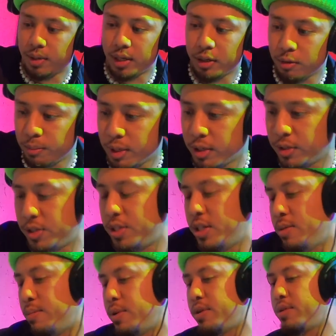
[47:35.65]
incremental
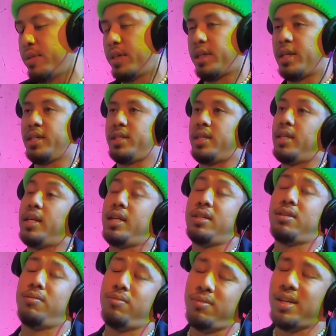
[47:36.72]
shit, bro. Like
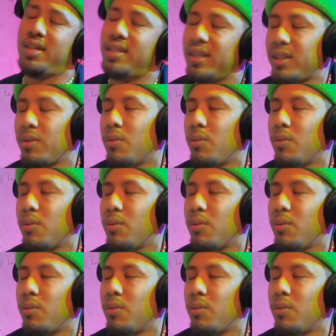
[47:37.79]
that's like the